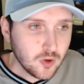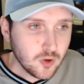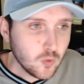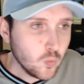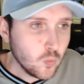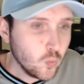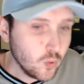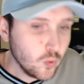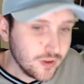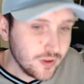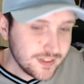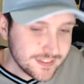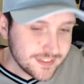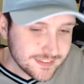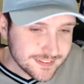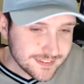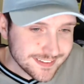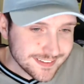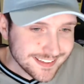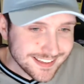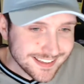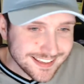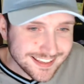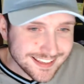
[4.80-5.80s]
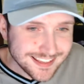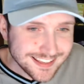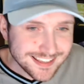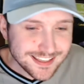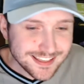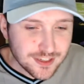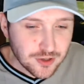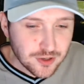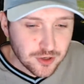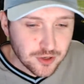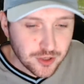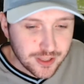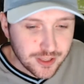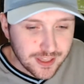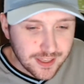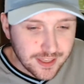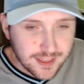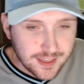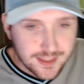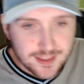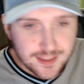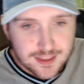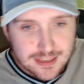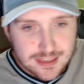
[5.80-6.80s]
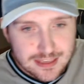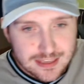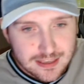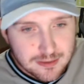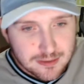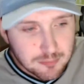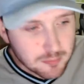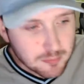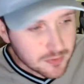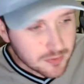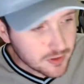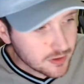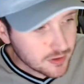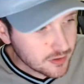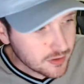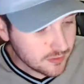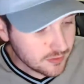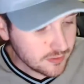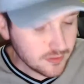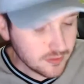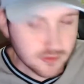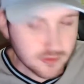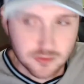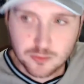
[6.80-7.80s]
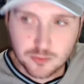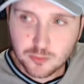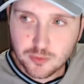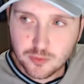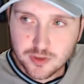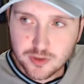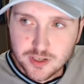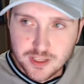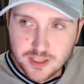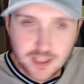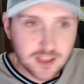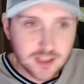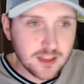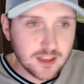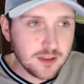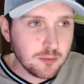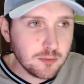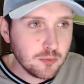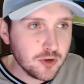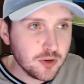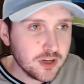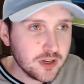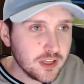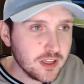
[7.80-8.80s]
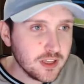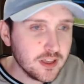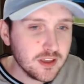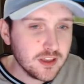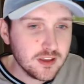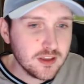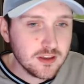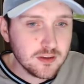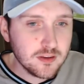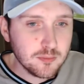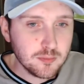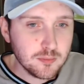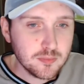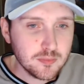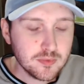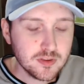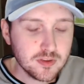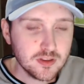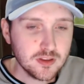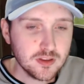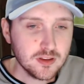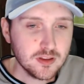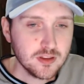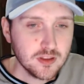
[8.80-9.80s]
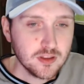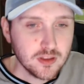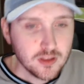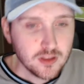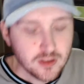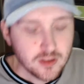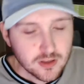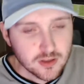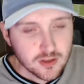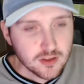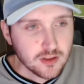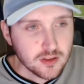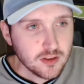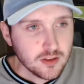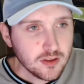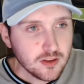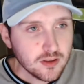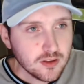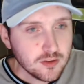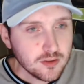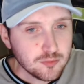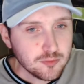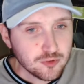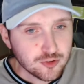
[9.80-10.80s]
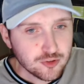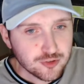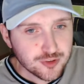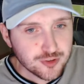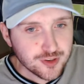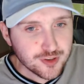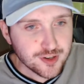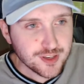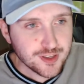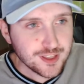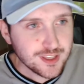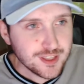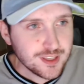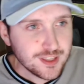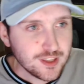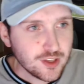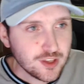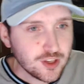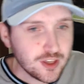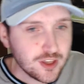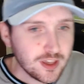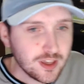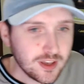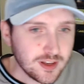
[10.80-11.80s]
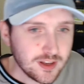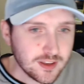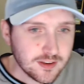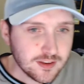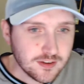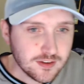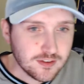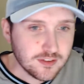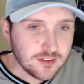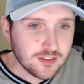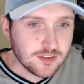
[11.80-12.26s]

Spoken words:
What a game. What a game. What a game. Just going to get into the